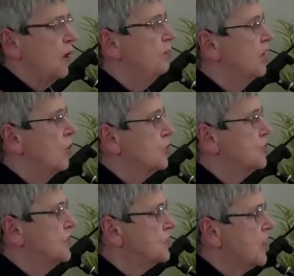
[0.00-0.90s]

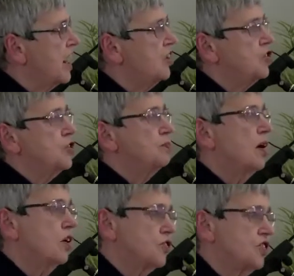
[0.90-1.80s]
because this age is
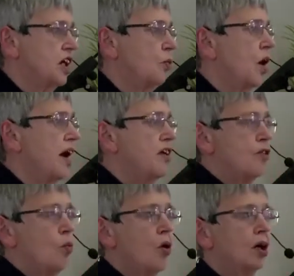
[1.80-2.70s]
passing away.
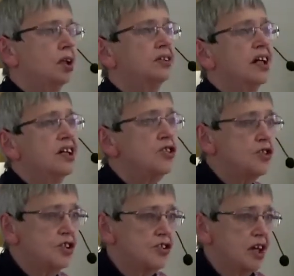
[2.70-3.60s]
The world and its
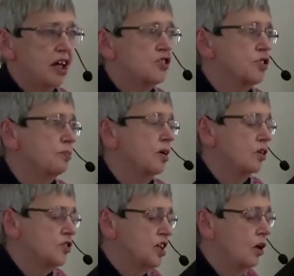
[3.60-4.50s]
desires are
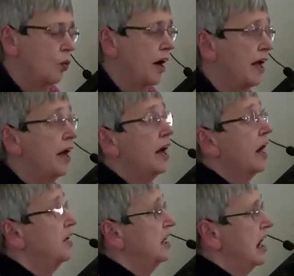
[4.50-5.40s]
passing away.
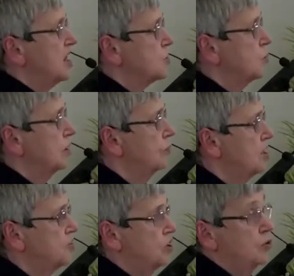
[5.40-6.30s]
And unless we're
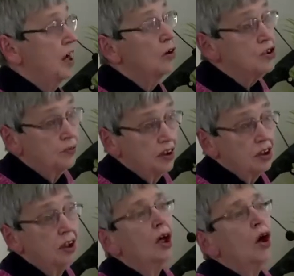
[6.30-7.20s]
rescued out of
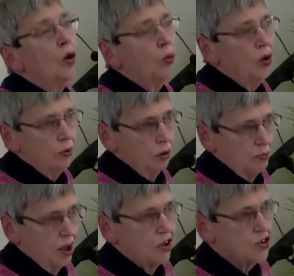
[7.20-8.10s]
it, we will
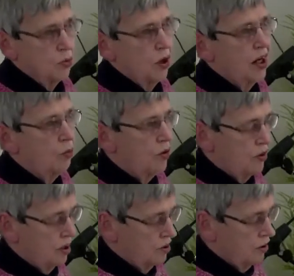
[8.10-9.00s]
pass away with
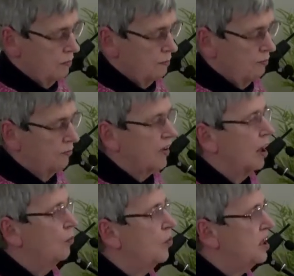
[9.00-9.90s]
it.
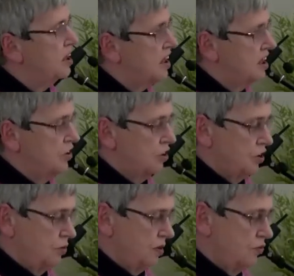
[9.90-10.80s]
And we need
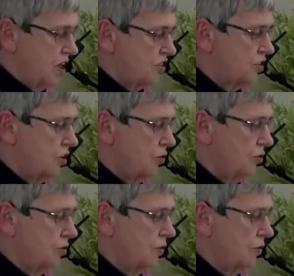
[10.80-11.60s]
to be rescued.